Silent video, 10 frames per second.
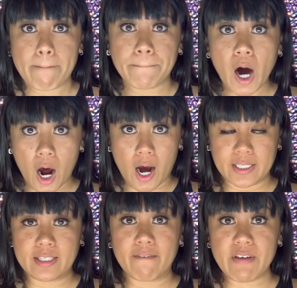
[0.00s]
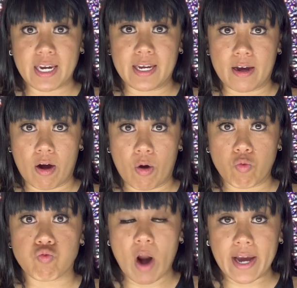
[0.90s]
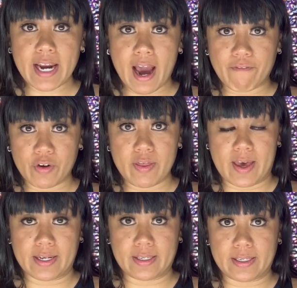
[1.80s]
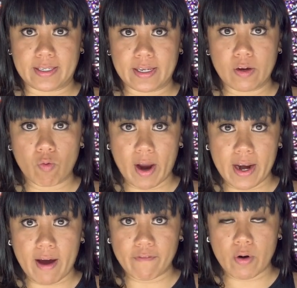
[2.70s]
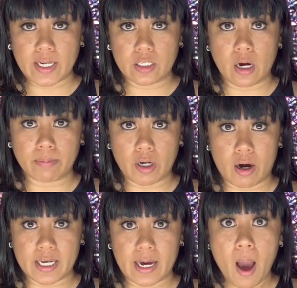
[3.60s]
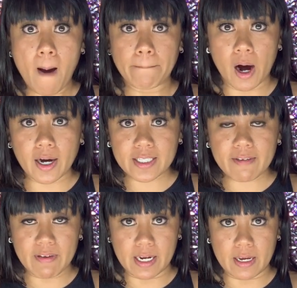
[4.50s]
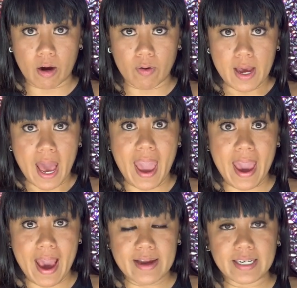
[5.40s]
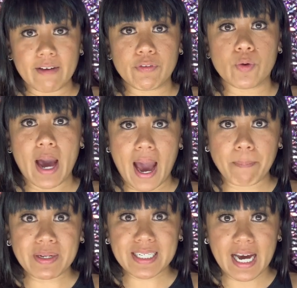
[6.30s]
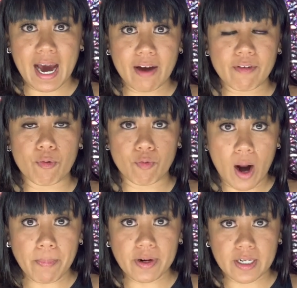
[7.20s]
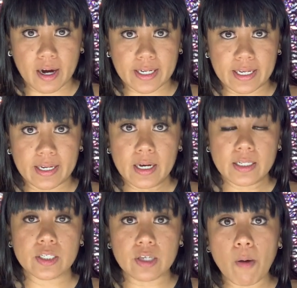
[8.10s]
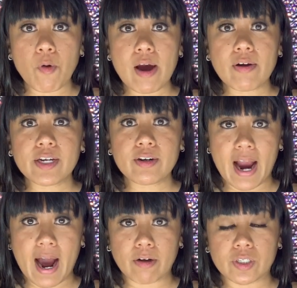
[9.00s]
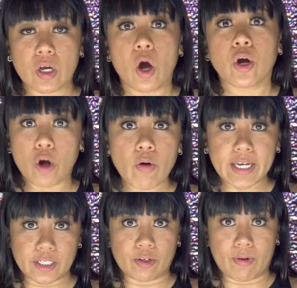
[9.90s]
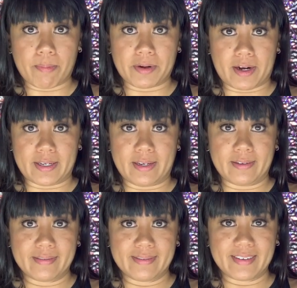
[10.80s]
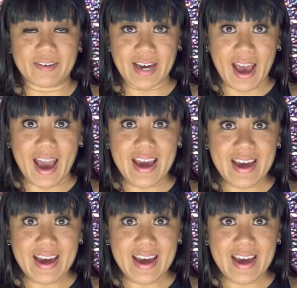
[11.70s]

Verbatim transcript: pause the video right after this, right after I stop talking, pause the video and if you happen to have a rubber ducky somewhere in your house, go get your rubber ducky, okay?